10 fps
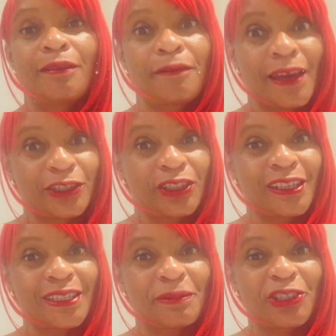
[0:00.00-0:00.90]

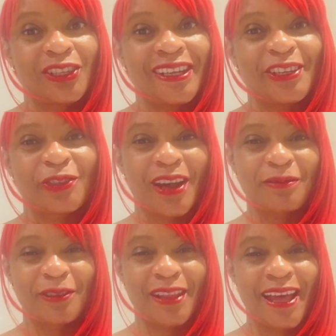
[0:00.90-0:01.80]
fashion, especially
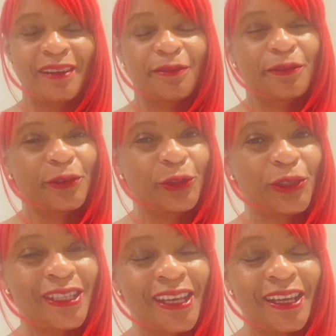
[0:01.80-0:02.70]
travel and
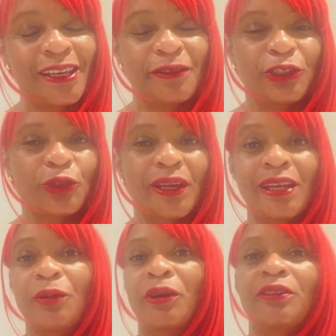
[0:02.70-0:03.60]
food. If you enjoy
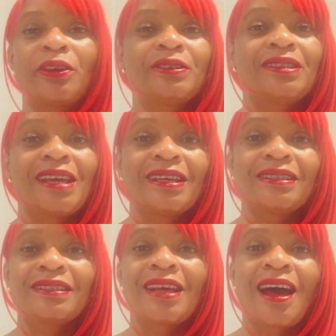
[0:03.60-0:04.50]
any one of those
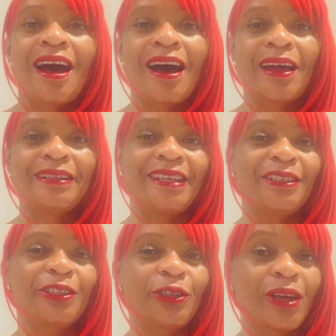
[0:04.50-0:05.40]
things, I
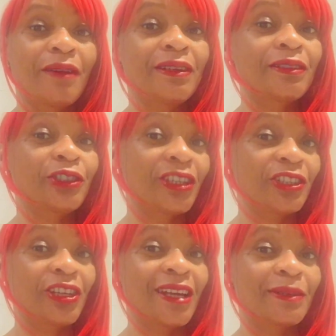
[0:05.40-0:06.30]
tend to have a little
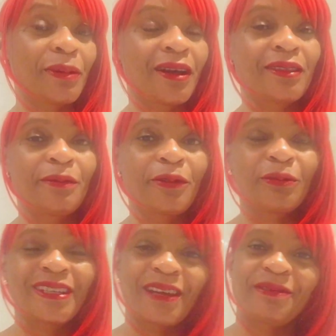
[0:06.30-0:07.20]
chit chat about them
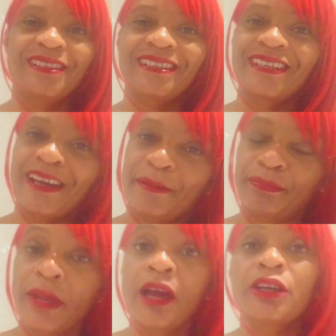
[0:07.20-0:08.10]
from time to time.
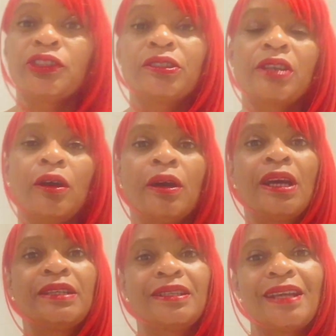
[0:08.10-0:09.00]
So
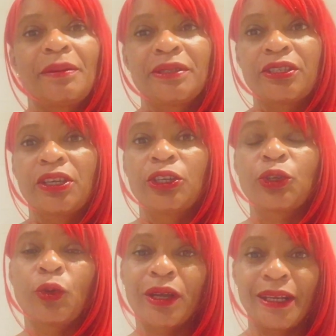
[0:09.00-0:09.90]
today I'm just going
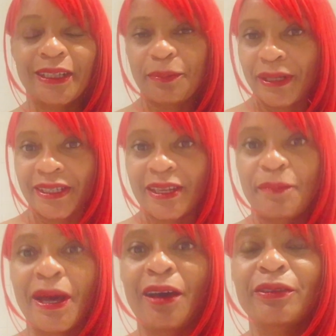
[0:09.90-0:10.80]
to talk a little bit
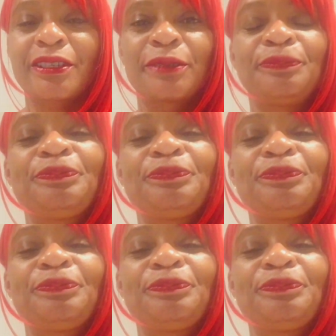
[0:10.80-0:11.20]
about